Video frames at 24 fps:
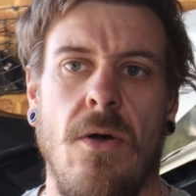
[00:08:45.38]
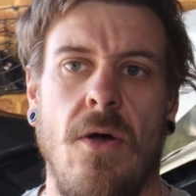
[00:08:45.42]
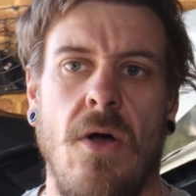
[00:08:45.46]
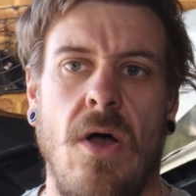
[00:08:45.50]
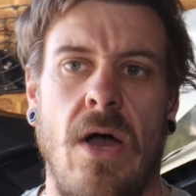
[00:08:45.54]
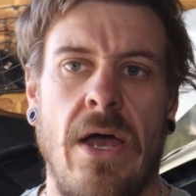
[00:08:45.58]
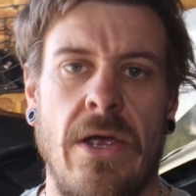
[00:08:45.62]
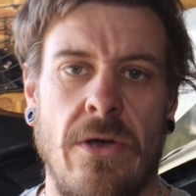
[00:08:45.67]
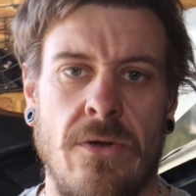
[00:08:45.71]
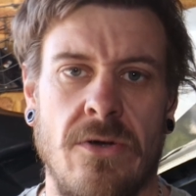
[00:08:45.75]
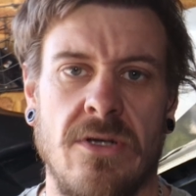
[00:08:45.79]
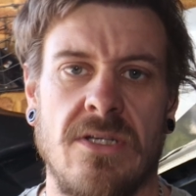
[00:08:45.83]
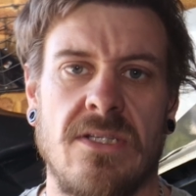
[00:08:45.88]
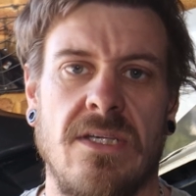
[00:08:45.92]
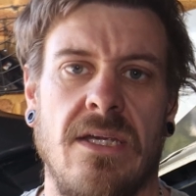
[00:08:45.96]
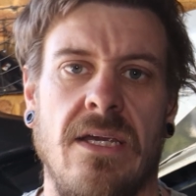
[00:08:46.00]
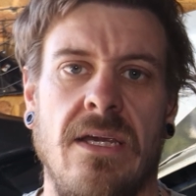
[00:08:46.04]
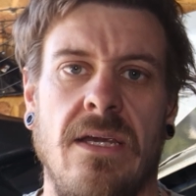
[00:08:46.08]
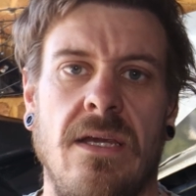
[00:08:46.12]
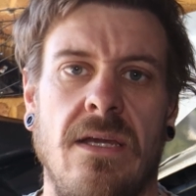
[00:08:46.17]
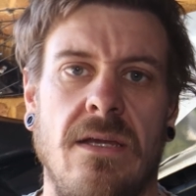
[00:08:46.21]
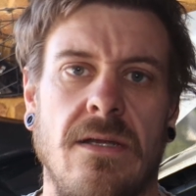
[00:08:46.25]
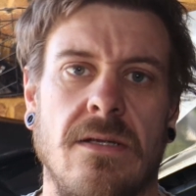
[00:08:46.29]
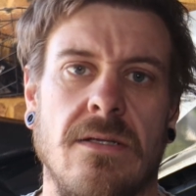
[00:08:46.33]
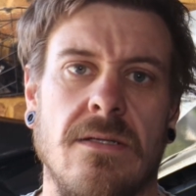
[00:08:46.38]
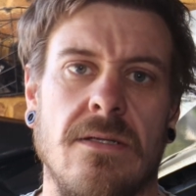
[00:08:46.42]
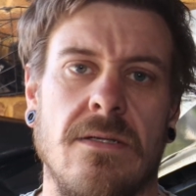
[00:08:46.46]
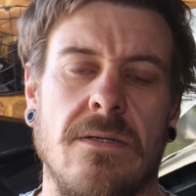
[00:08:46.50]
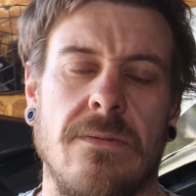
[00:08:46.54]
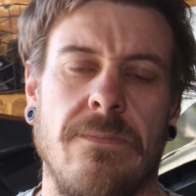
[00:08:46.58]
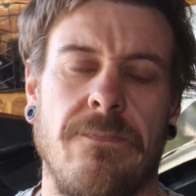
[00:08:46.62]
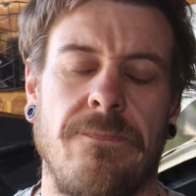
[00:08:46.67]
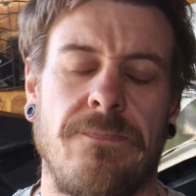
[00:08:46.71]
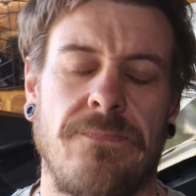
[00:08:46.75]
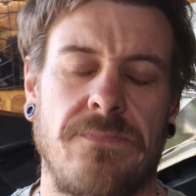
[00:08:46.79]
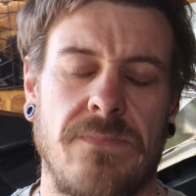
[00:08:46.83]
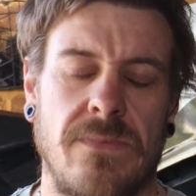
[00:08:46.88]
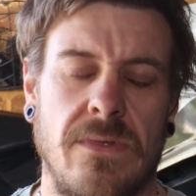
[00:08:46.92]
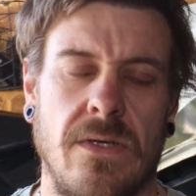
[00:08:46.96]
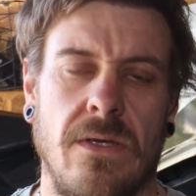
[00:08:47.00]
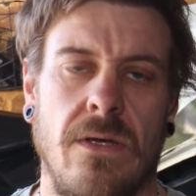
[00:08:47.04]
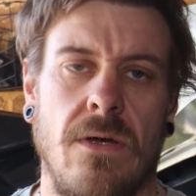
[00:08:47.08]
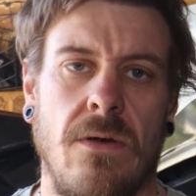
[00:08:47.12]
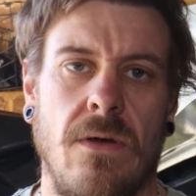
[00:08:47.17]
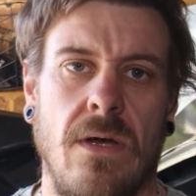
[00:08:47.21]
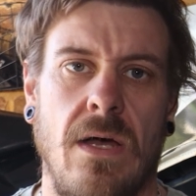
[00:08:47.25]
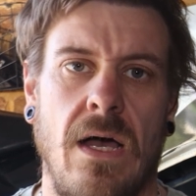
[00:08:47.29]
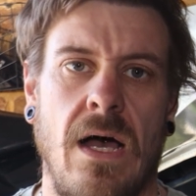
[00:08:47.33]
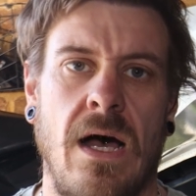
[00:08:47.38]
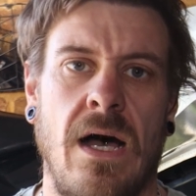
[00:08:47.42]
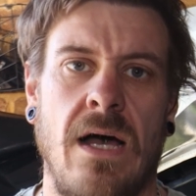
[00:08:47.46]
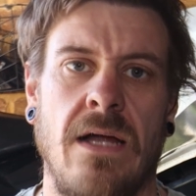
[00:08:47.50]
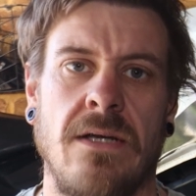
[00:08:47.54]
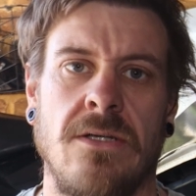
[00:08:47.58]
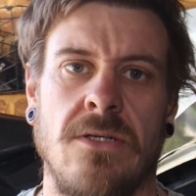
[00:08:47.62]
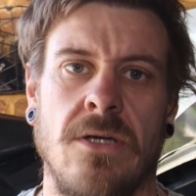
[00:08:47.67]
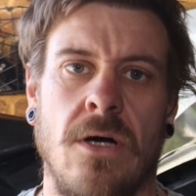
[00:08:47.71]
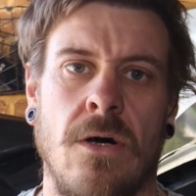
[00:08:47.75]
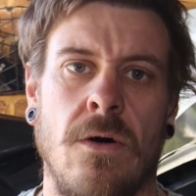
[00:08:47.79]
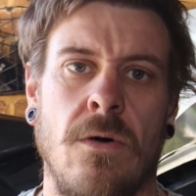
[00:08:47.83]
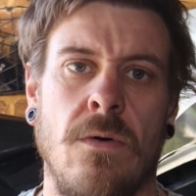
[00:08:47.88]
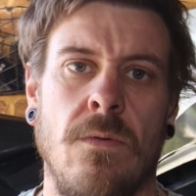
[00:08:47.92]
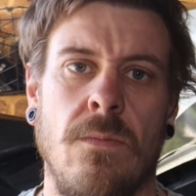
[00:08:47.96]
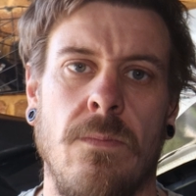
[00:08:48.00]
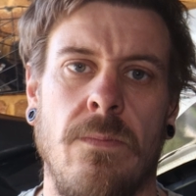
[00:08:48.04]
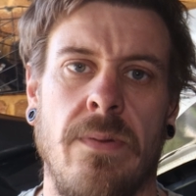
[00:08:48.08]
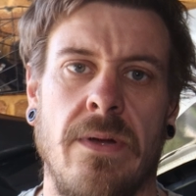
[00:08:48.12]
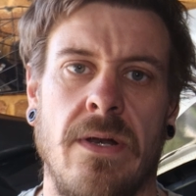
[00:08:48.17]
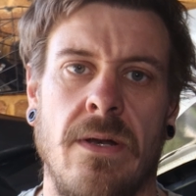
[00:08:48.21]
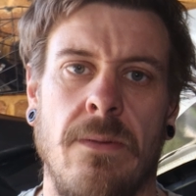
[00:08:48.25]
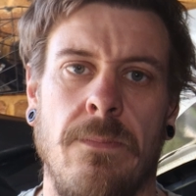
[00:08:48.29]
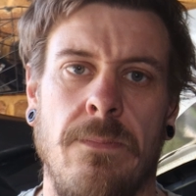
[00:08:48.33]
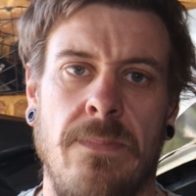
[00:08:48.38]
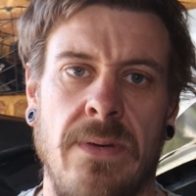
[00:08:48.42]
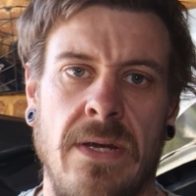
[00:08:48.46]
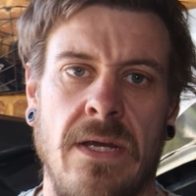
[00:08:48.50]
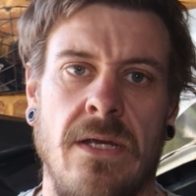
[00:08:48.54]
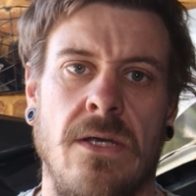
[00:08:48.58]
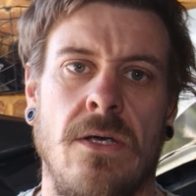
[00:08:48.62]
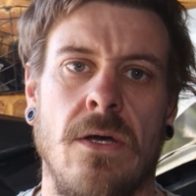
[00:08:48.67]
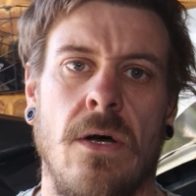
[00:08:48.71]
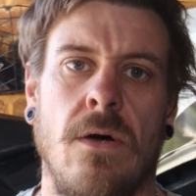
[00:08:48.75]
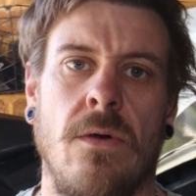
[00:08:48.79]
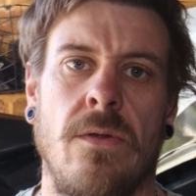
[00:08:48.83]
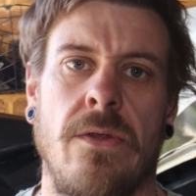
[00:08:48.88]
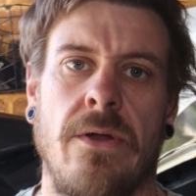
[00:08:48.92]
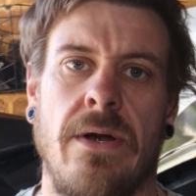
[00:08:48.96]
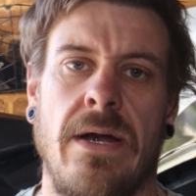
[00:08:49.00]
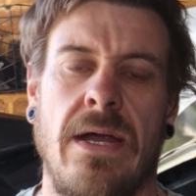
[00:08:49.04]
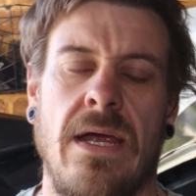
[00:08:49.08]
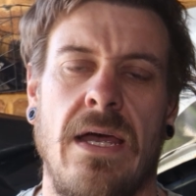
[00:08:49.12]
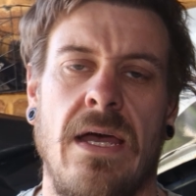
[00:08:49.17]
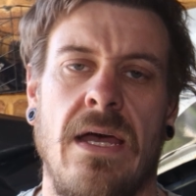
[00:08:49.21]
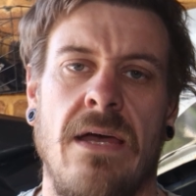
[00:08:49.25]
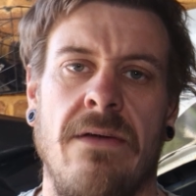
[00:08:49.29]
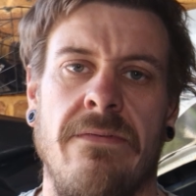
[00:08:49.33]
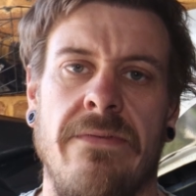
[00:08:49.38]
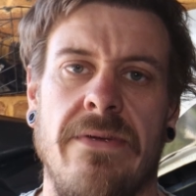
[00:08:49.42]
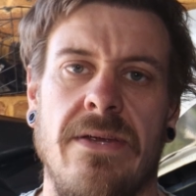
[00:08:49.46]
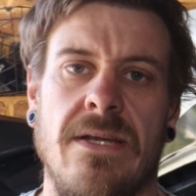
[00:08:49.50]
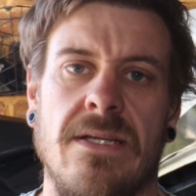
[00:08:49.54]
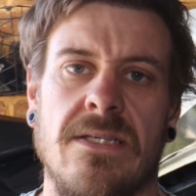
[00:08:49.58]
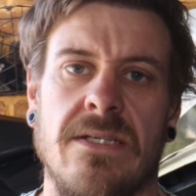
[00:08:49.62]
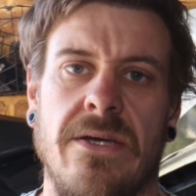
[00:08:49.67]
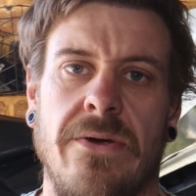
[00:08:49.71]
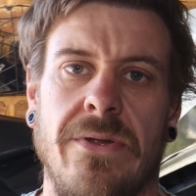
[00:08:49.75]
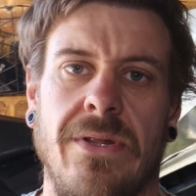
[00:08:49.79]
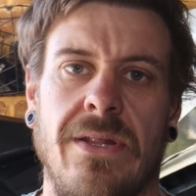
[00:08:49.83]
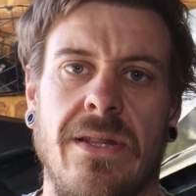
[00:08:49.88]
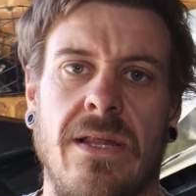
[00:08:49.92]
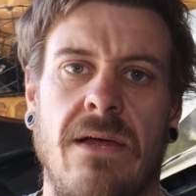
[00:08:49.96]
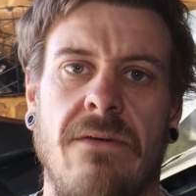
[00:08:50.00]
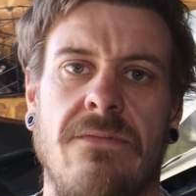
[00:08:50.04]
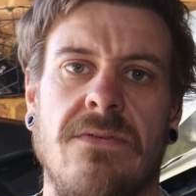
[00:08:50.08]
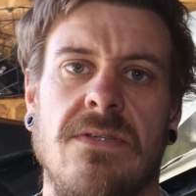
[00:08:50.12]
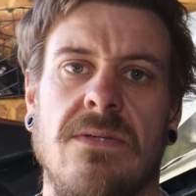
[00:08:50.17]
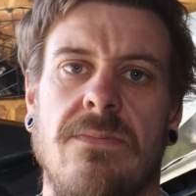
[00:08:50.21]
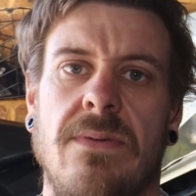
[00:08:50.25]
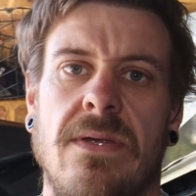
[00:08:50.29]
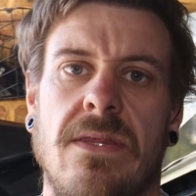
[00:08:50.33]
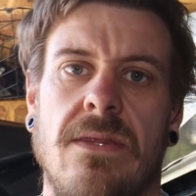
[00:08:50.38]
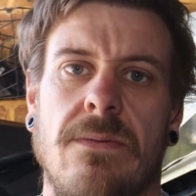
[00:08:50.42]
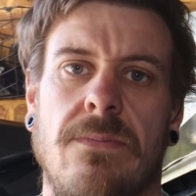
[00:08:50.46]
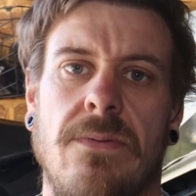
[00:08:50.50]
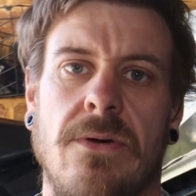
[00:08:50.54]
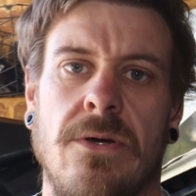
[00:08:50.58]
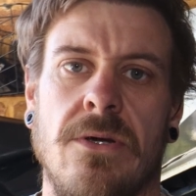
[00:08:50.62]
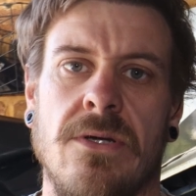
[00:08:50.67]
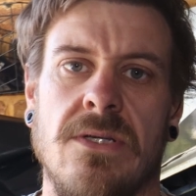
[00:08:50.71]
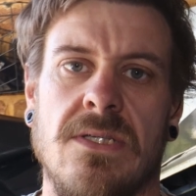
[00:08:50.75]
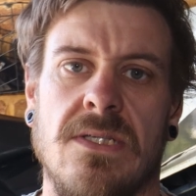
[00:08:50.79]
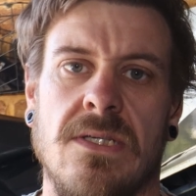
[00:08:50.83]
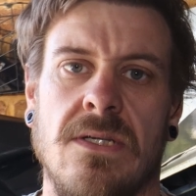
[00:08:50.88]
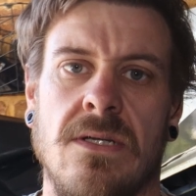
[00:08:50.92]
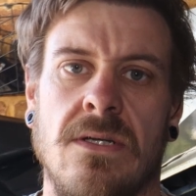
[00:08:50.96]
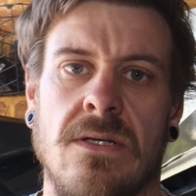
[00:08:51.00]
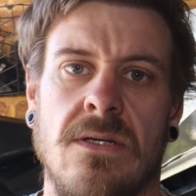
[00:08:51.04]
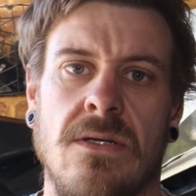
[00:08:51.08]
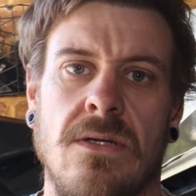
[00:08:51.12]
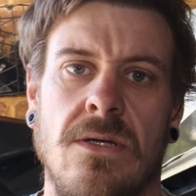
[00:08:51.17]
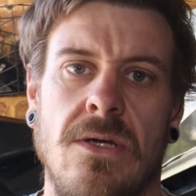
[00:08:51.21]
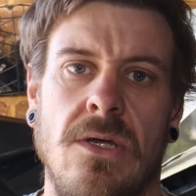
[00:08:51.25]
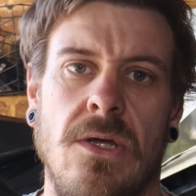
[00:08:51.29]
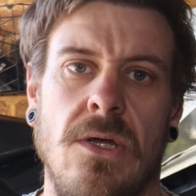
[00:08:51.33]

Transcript: I honestly, hard goal, but a big goal that I have is I would love to be the person